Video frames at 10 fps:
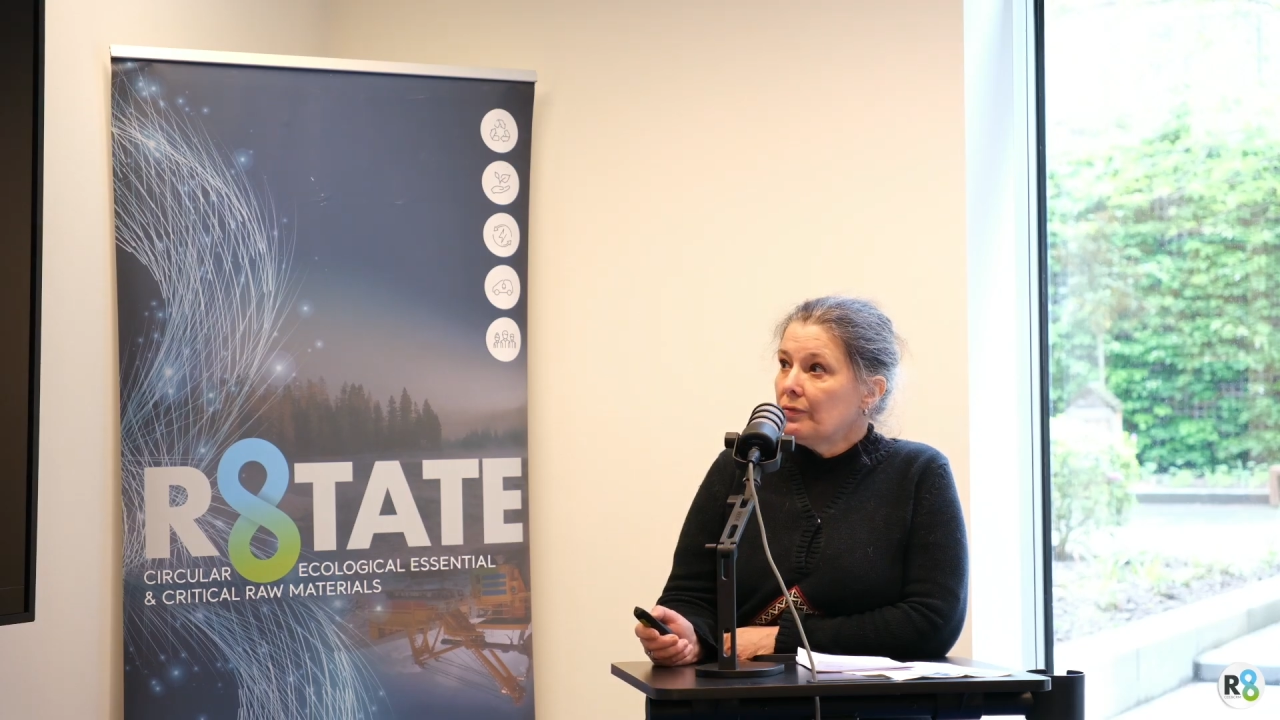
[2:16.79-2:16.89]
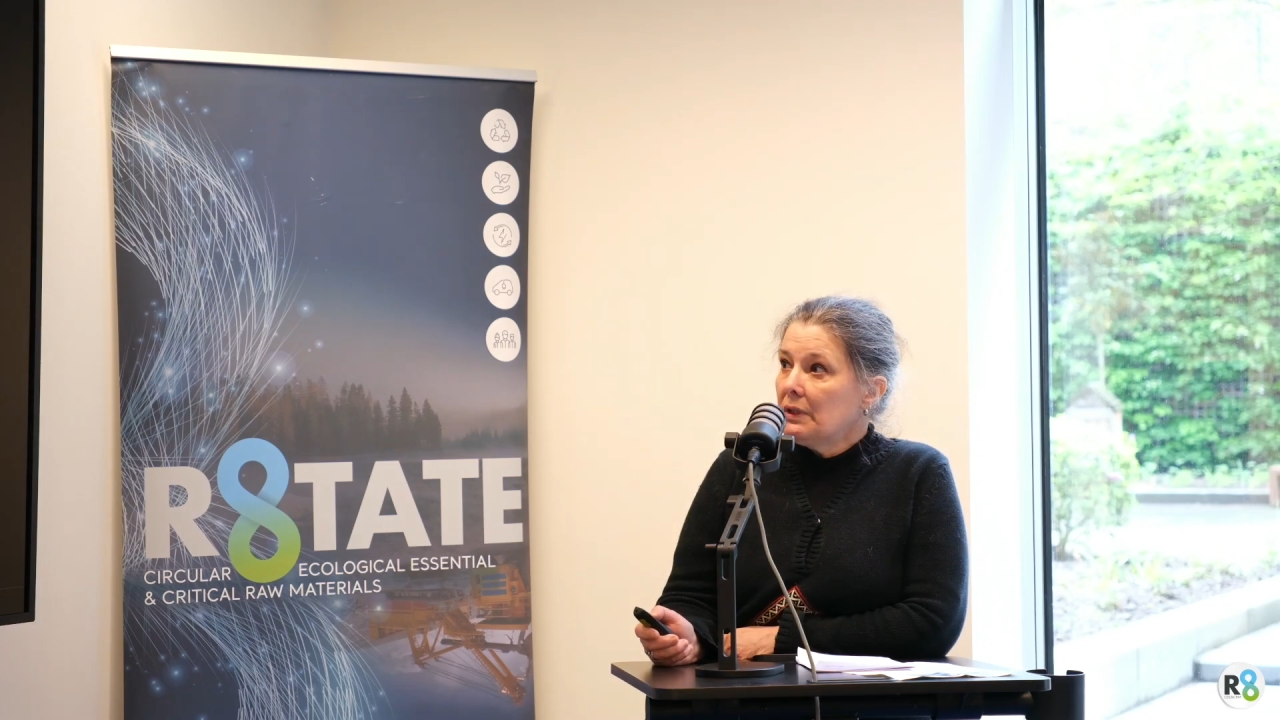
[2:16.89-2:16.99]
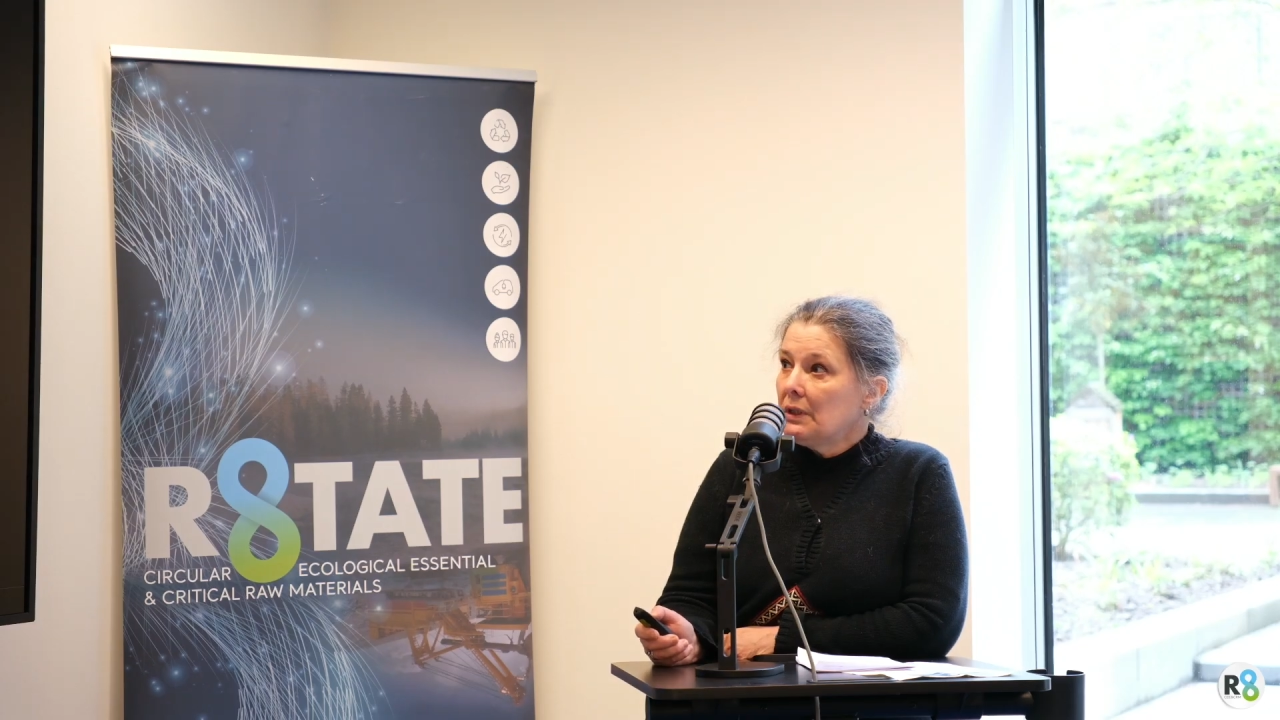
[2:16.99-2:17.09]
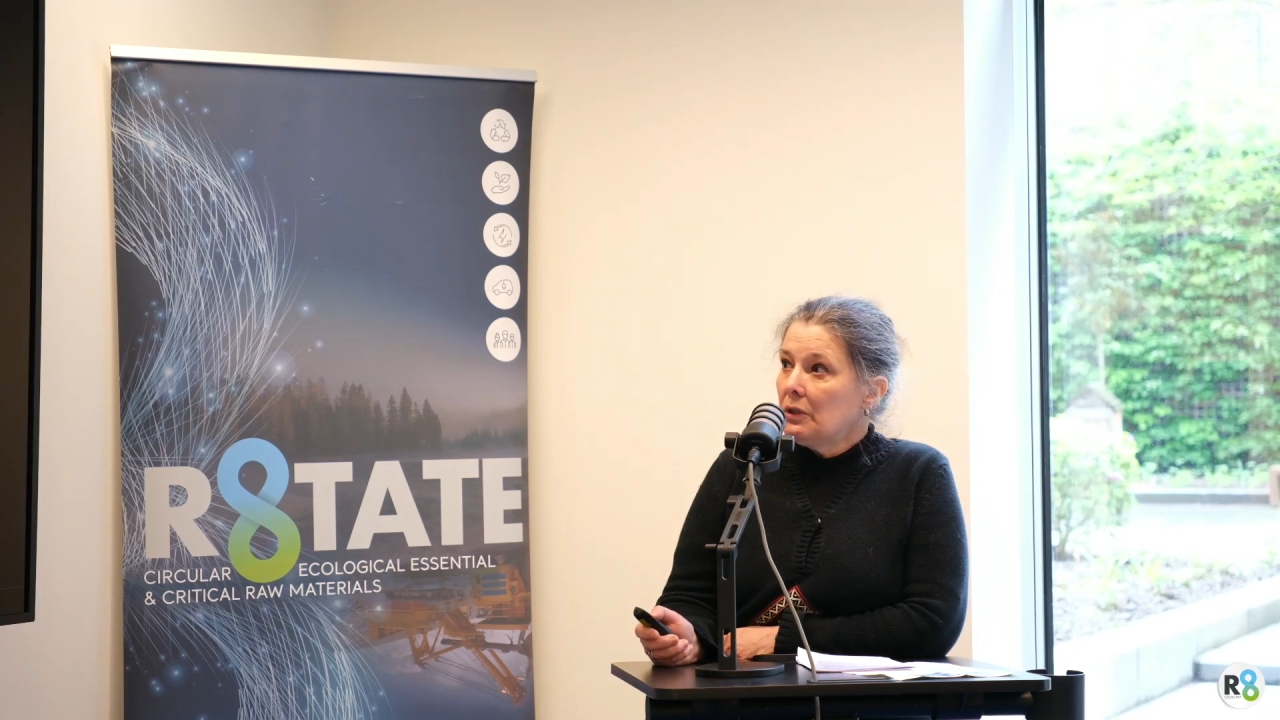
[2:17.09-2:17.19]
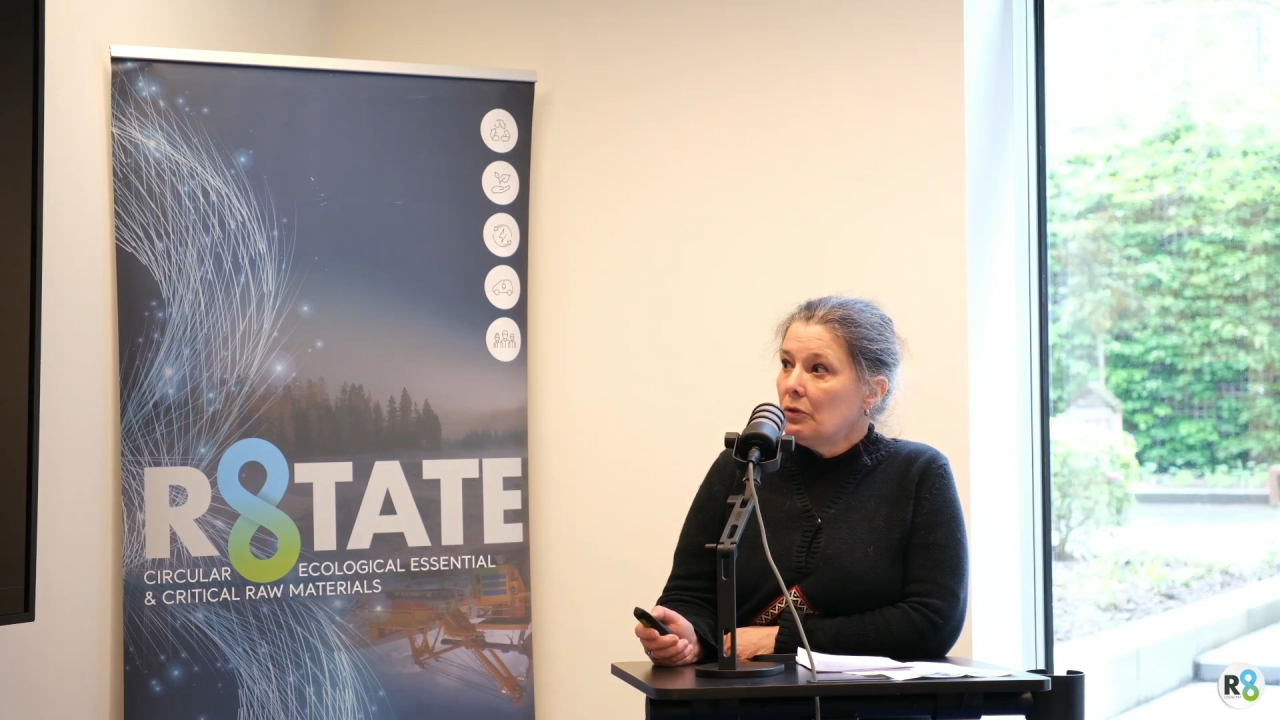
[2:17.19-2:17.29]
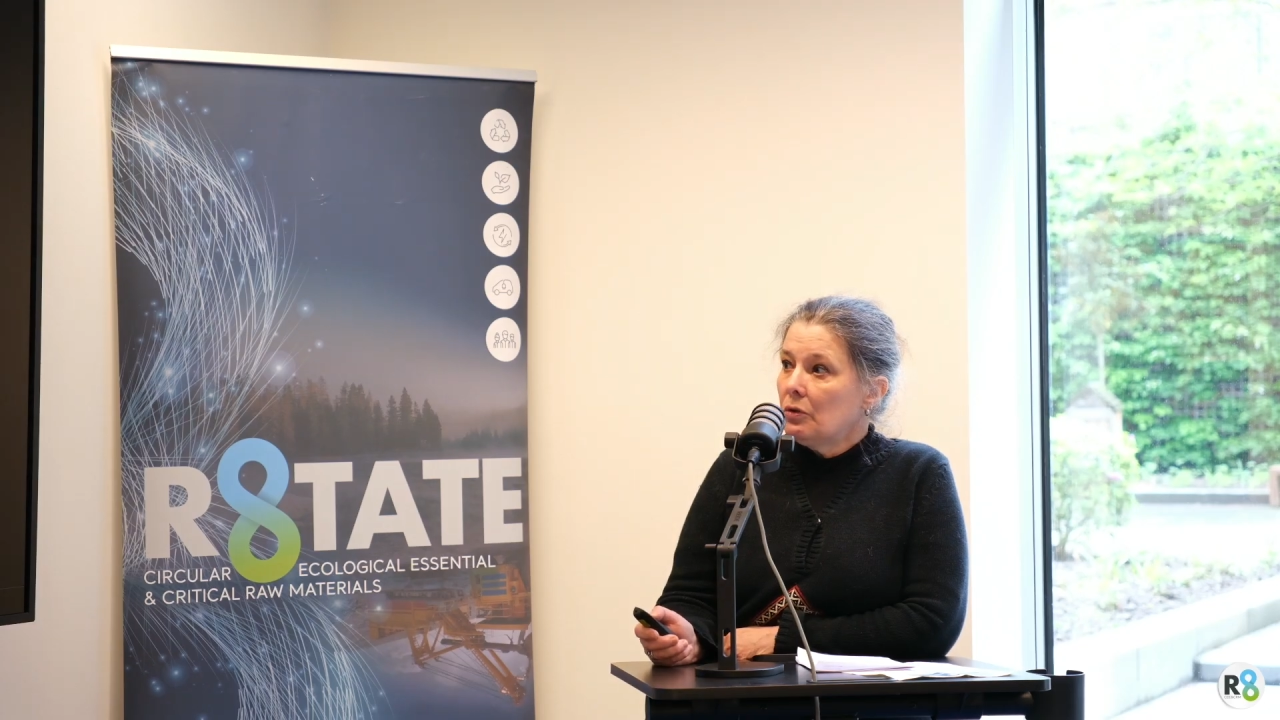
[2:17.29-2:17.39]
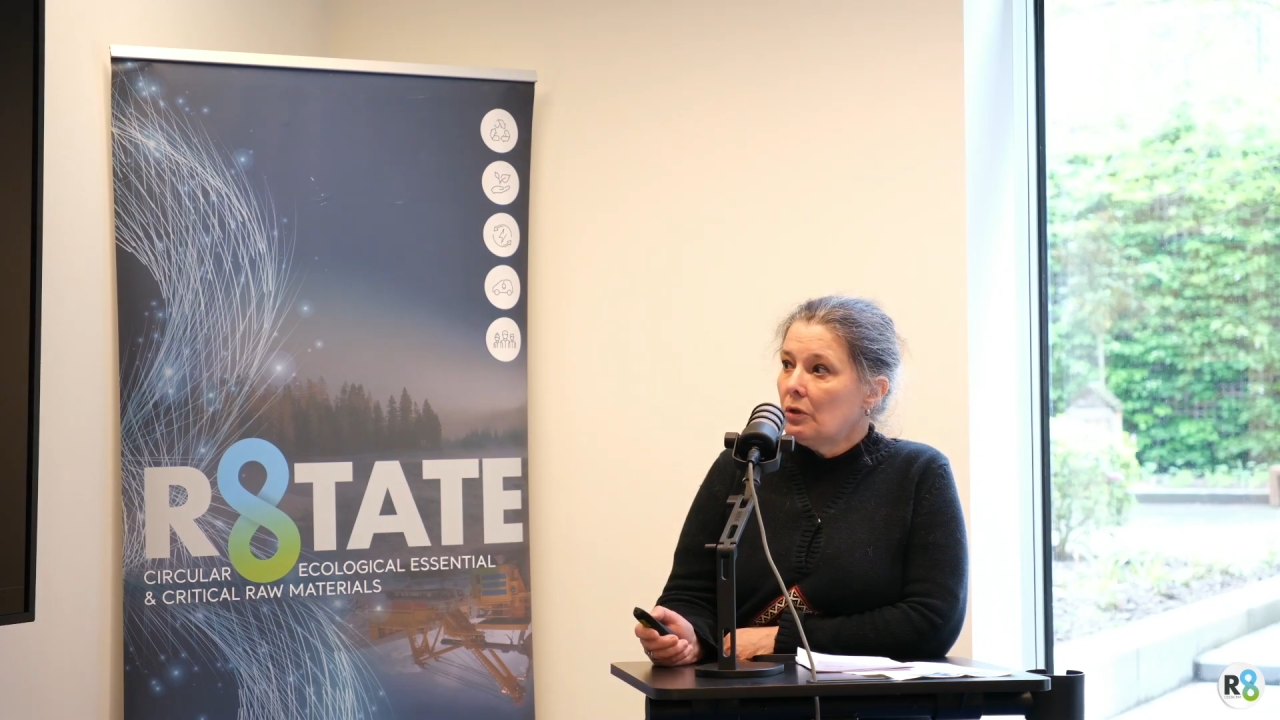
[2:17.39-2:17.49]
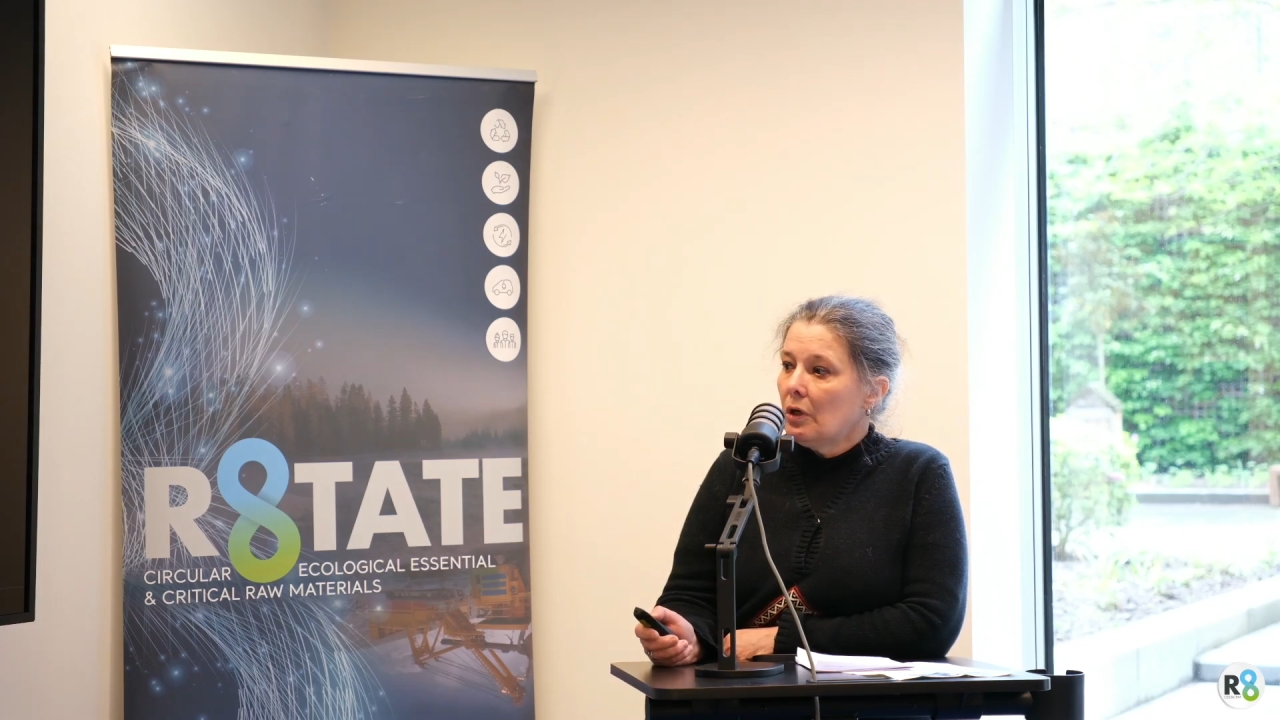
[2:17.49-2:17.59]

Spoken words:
video